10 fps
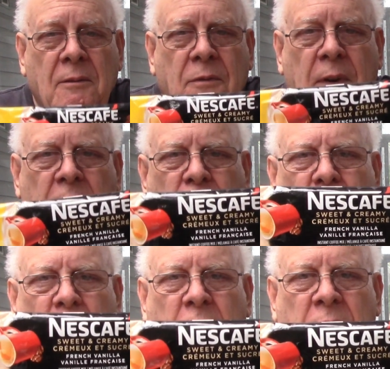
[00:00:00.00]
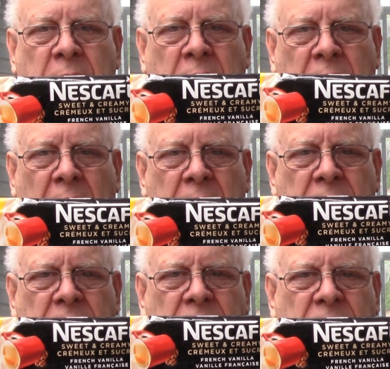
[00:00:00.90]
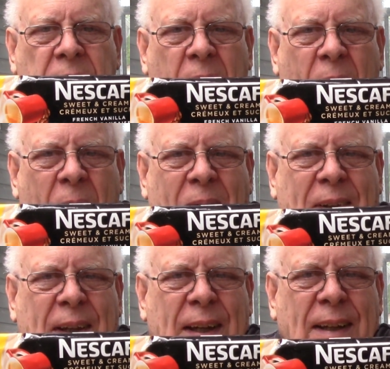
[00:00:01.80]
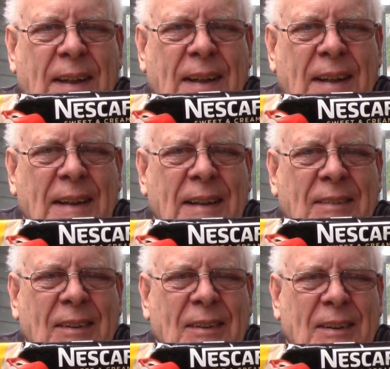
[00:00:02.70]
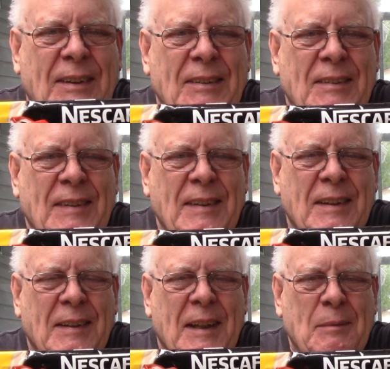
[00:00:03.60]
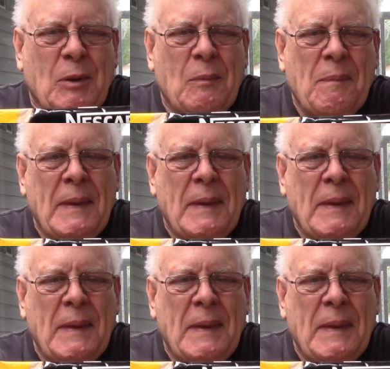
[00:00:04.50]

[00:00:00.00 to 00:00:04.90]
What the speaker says: French Vanilla. Okay, so you can see the label.